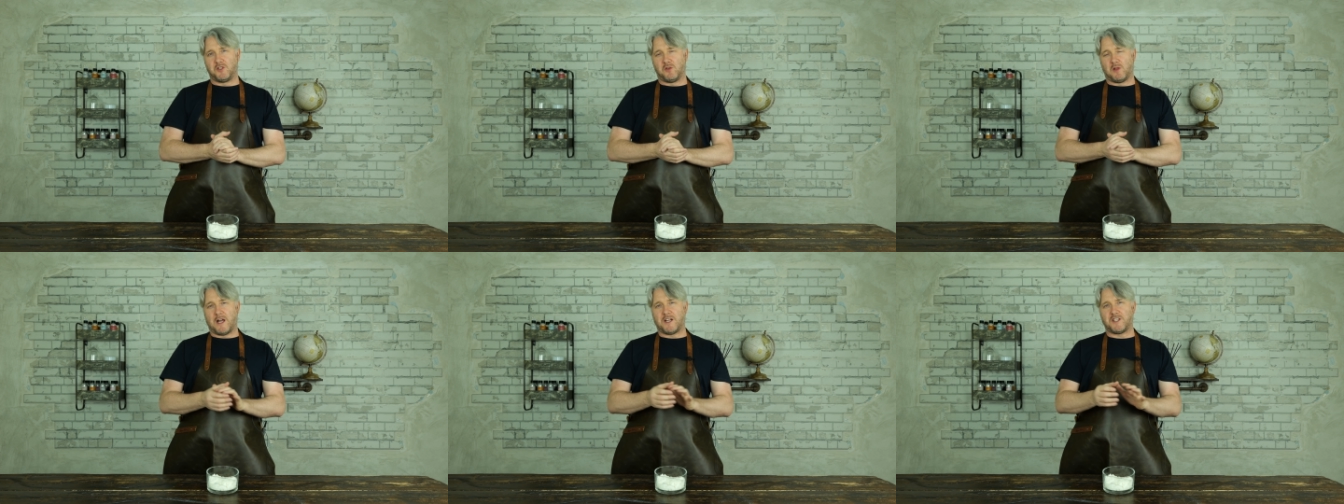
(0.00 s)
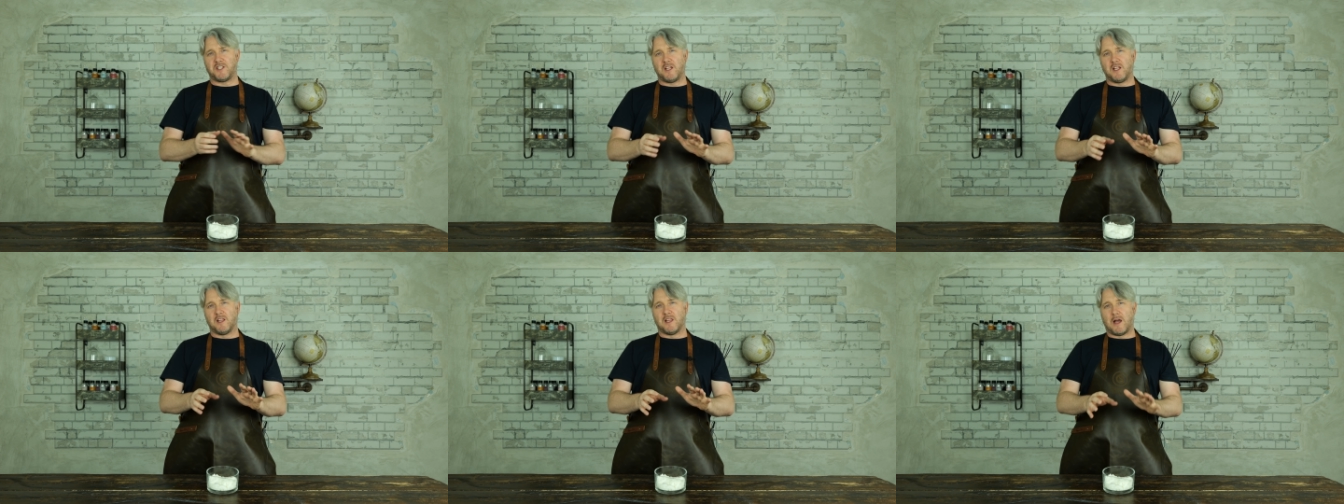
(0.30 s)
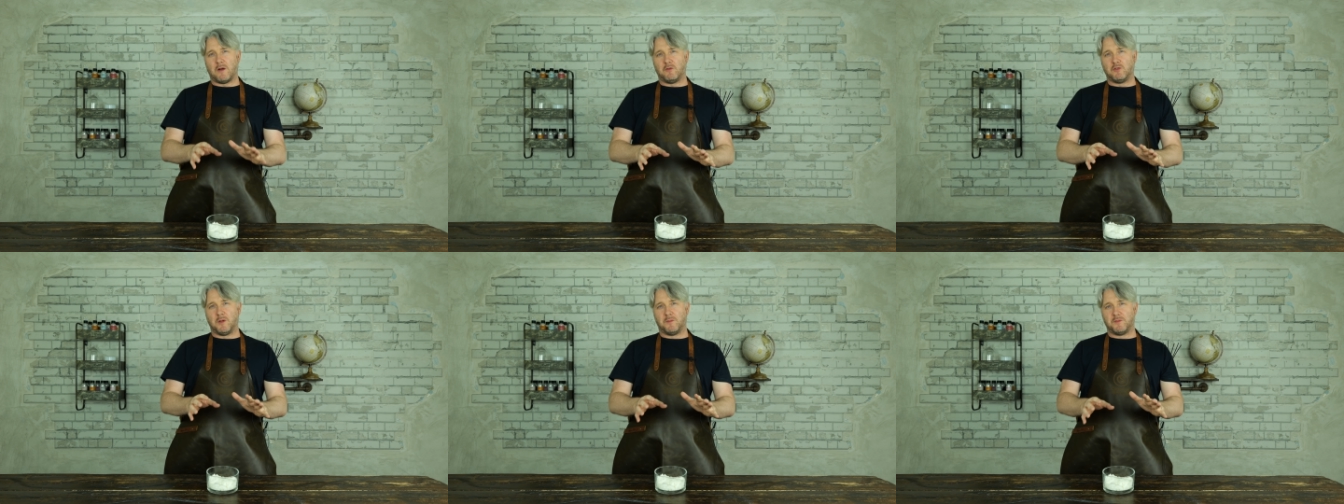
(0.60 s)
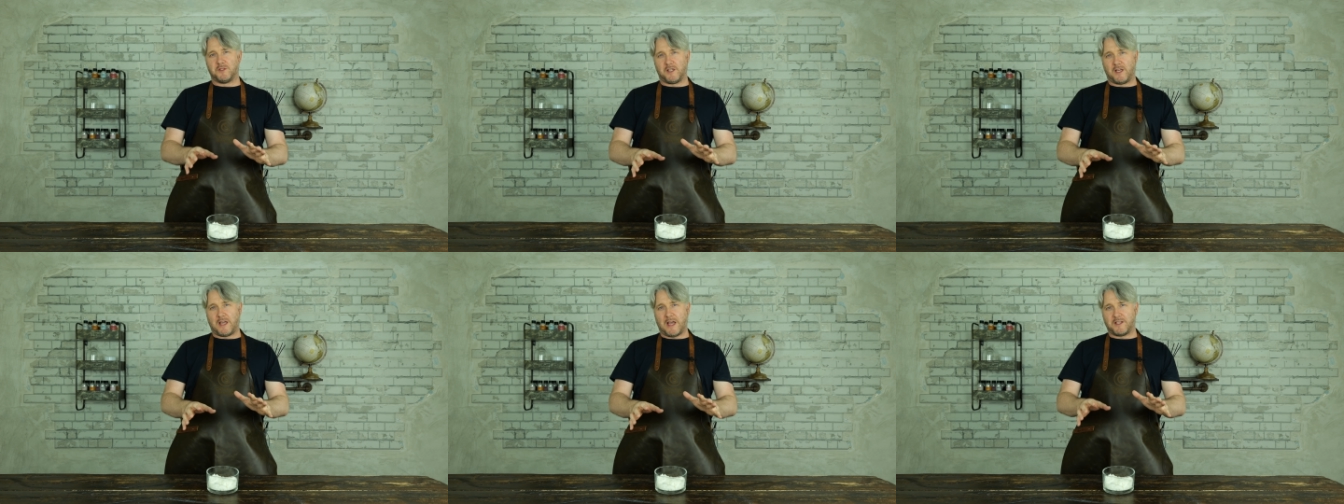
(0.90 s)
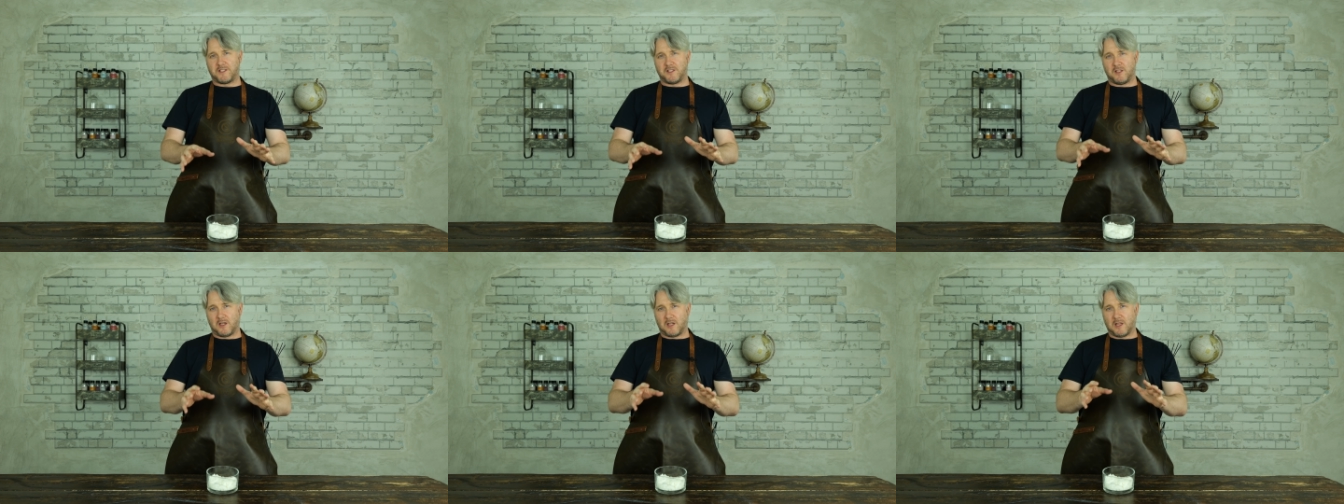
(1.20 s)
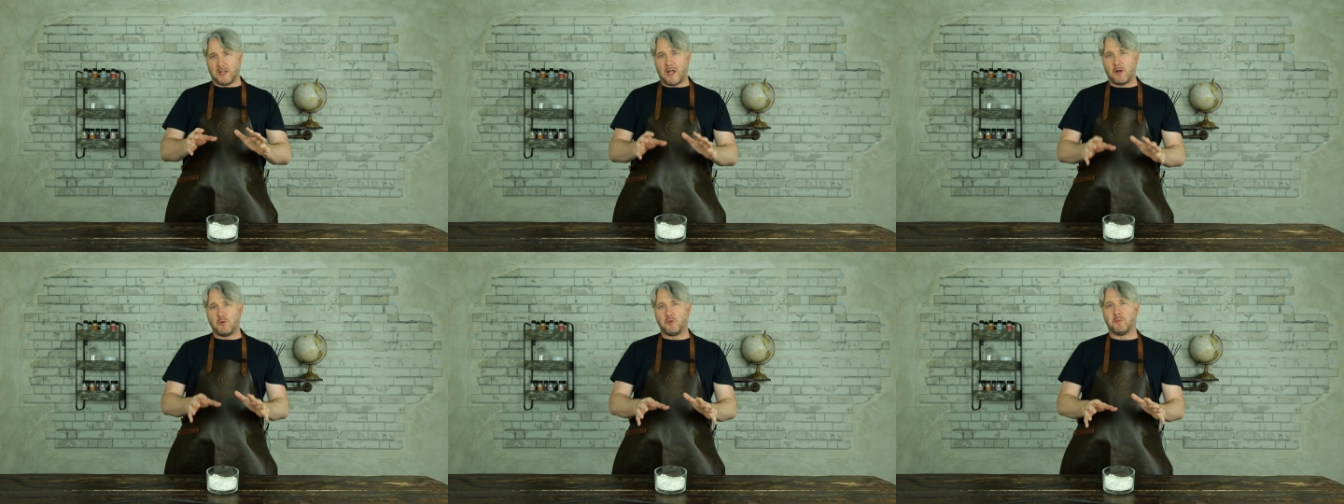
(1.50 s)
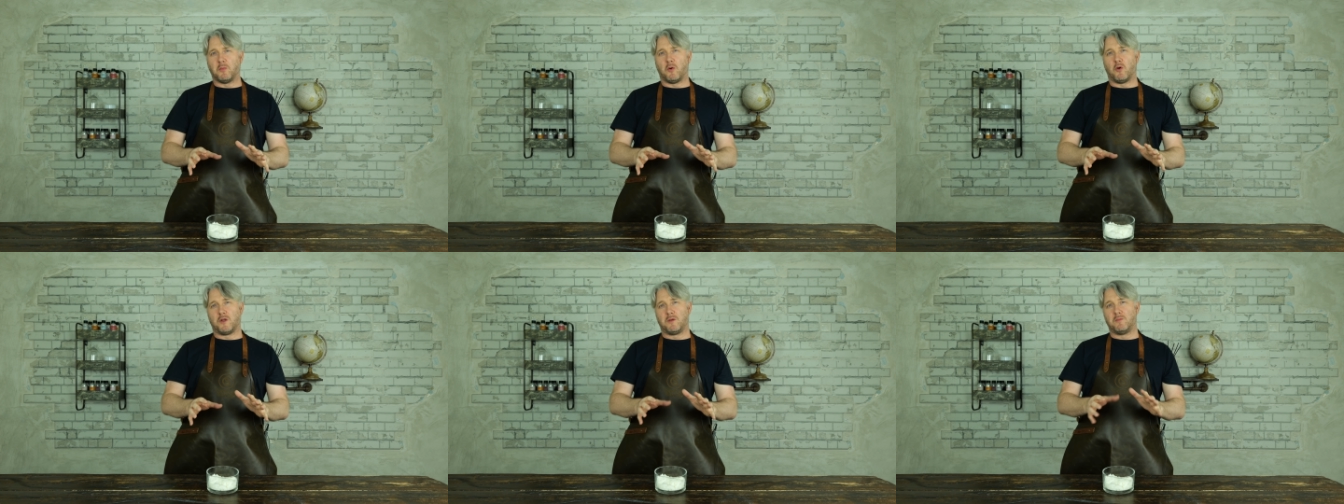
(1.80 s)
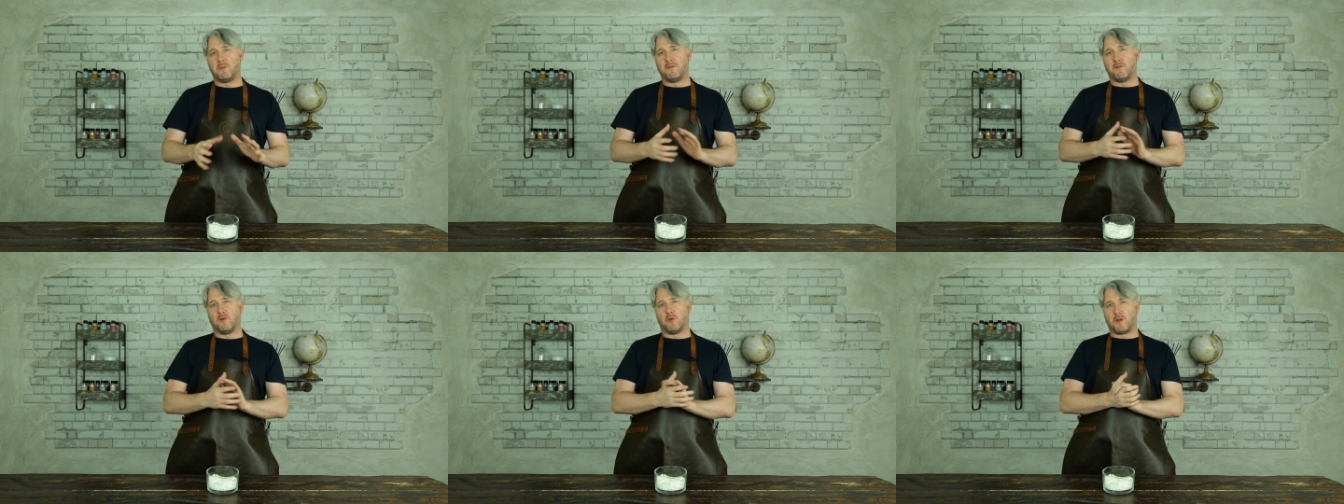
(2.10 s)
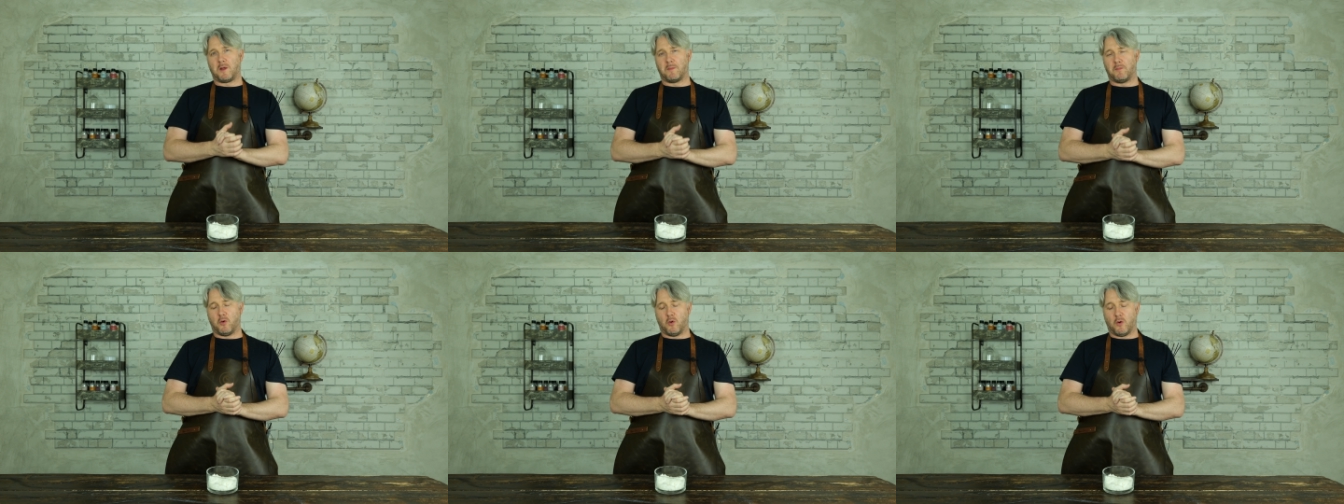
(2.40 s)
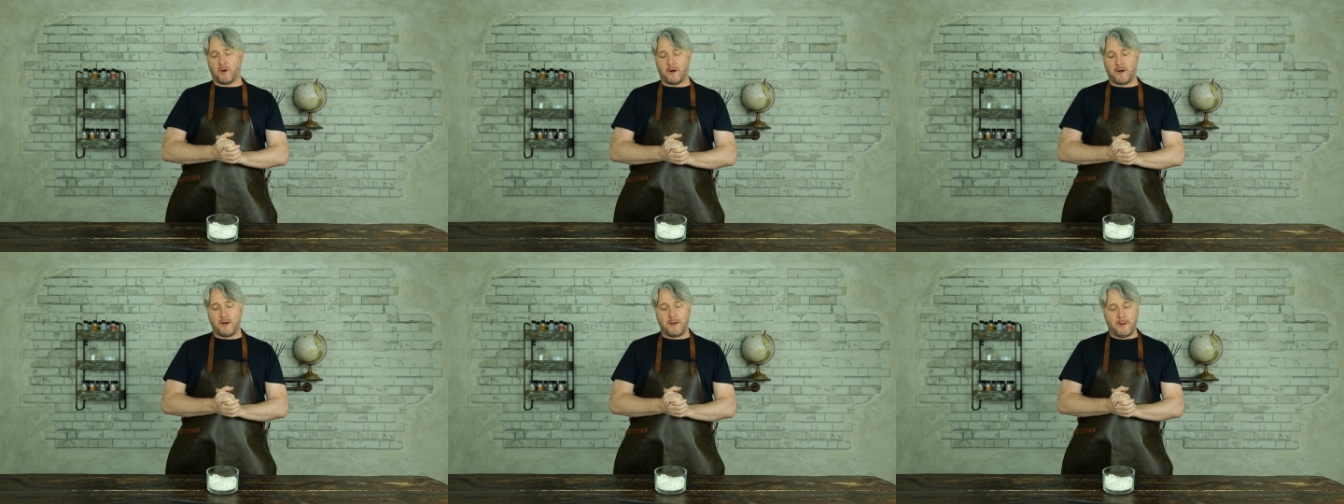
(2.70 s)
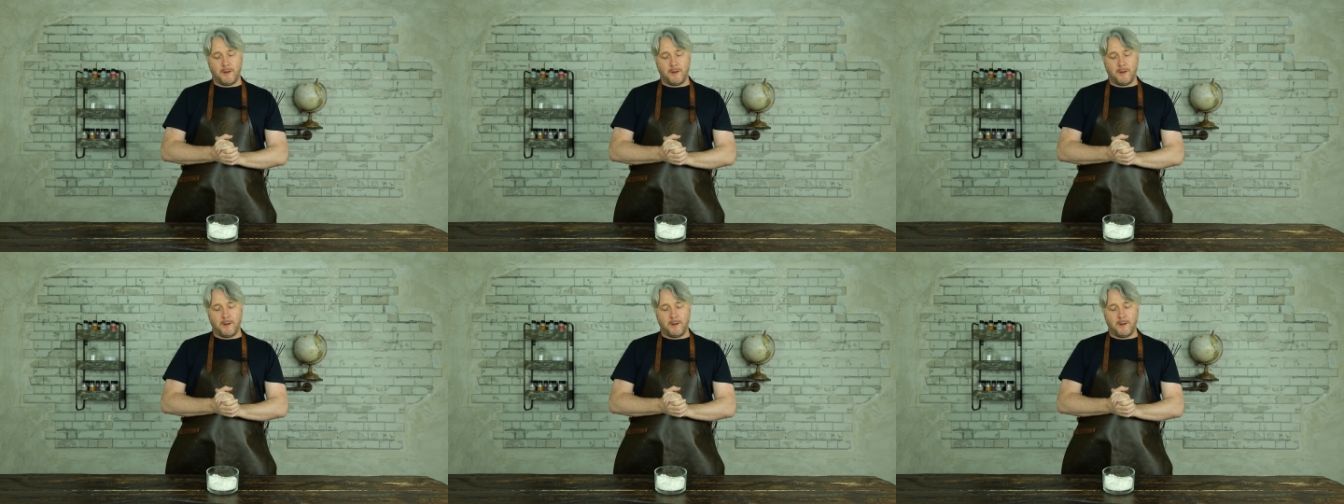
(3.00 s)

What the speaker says: you'll actually allow them to get to the cloud point before you pour.